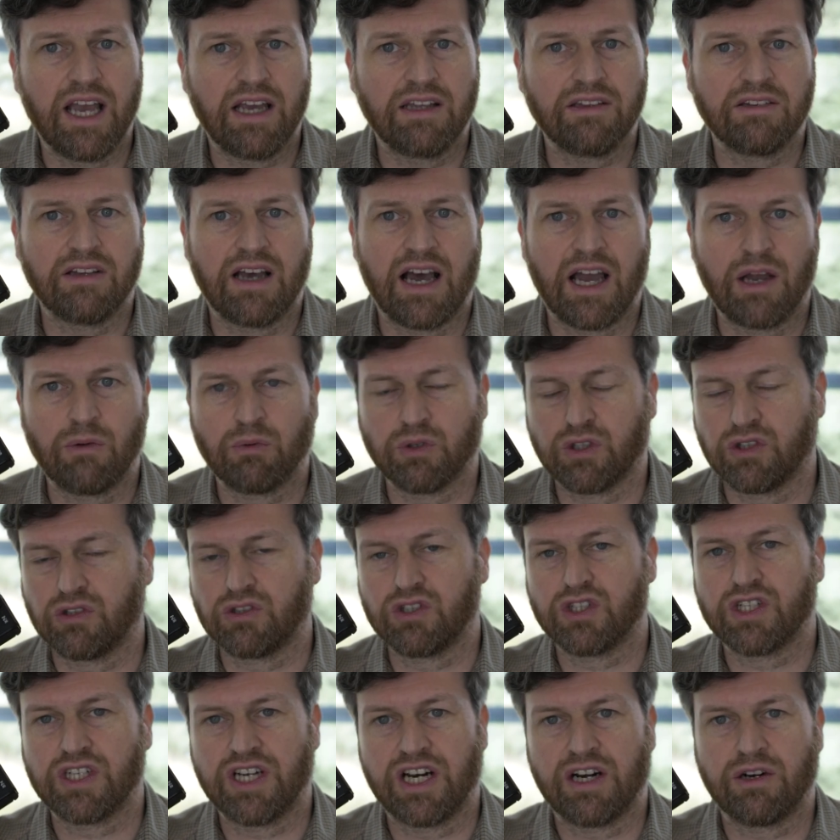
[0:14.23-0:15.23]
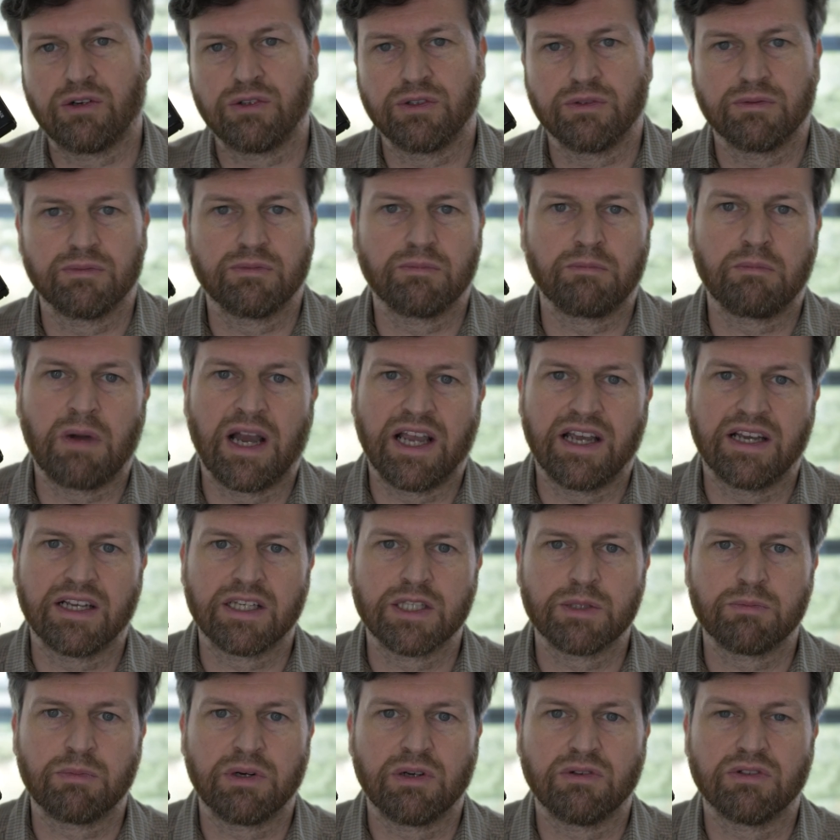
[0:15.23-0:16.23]
and I wanted to share my
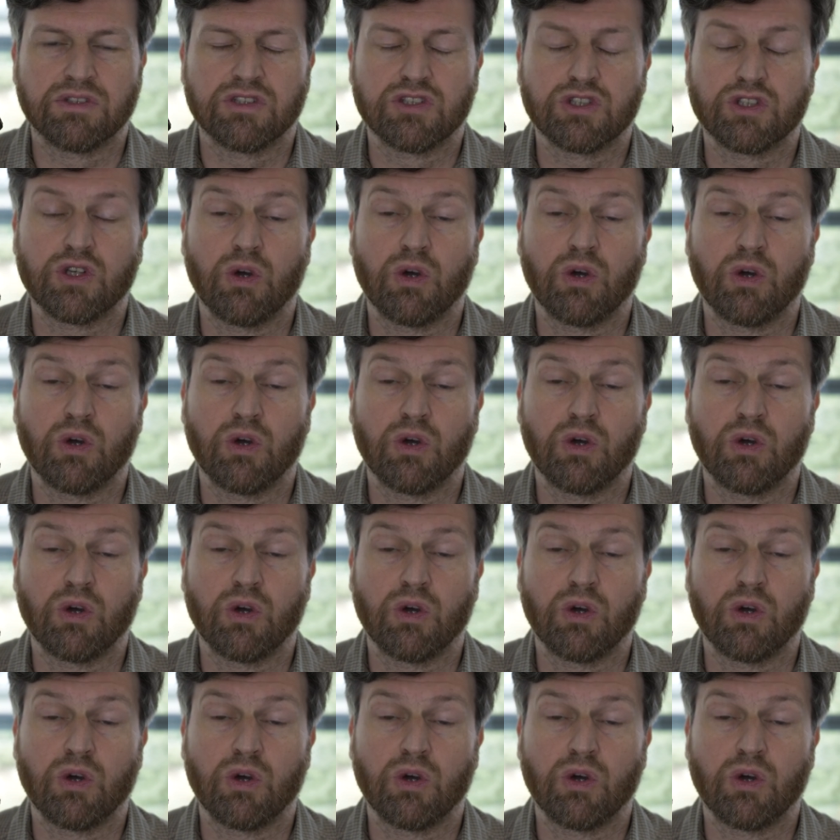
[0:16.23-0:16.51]
experience.